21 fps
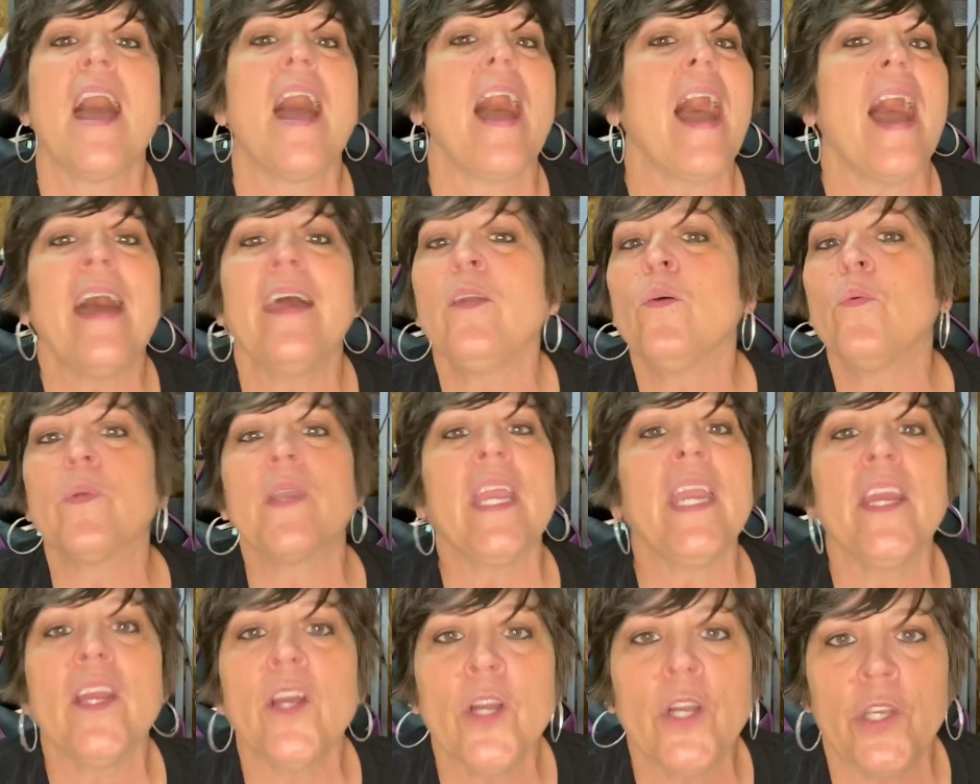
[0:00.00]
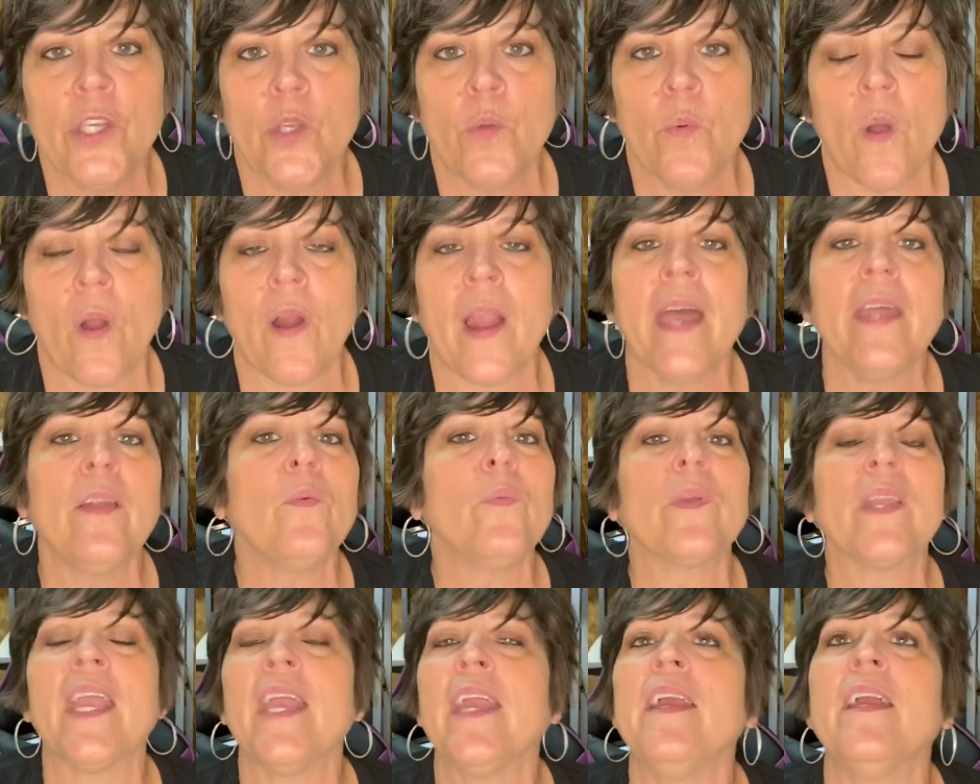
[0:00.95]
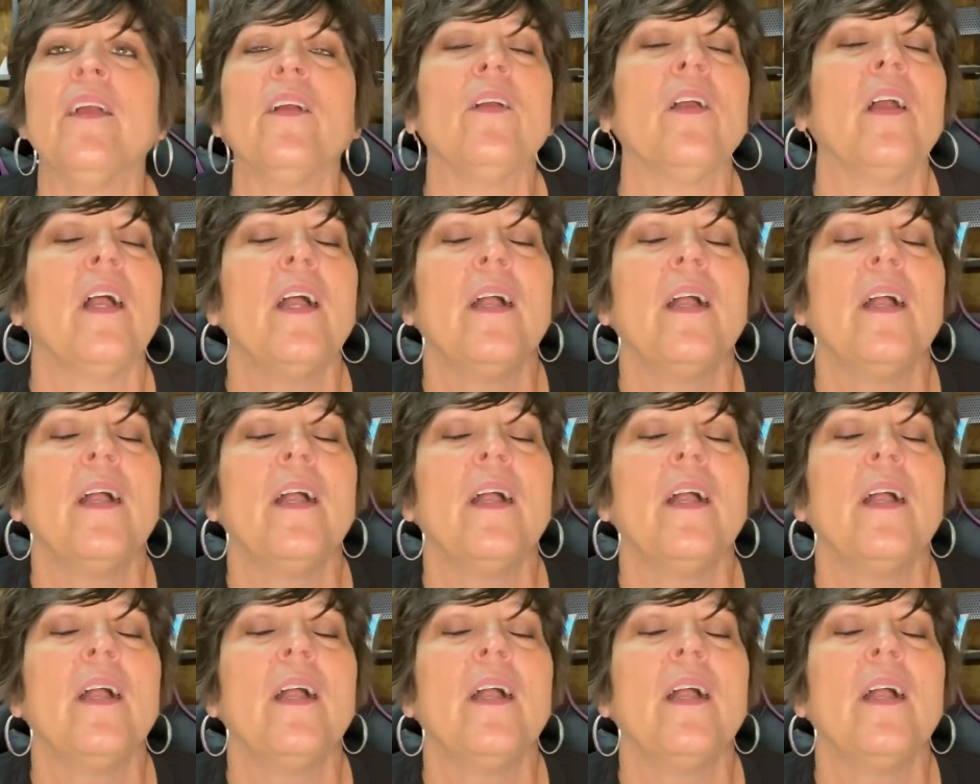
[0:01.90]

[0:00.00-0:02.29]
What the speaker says: I don't care who you are. I don't care